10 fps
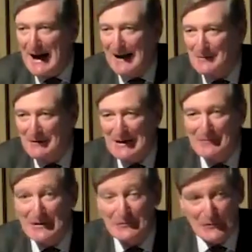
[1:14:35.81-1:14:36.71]
And we
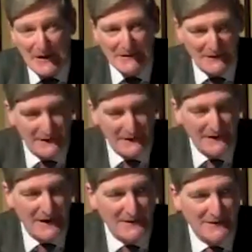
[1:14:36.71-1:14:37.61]
became very
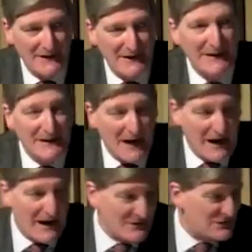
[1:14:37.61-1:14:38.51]
friendly, and he
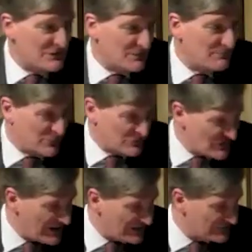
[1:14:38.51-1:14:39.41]
has the
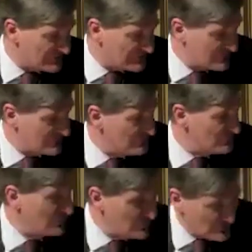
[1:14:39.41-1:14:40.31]
project to do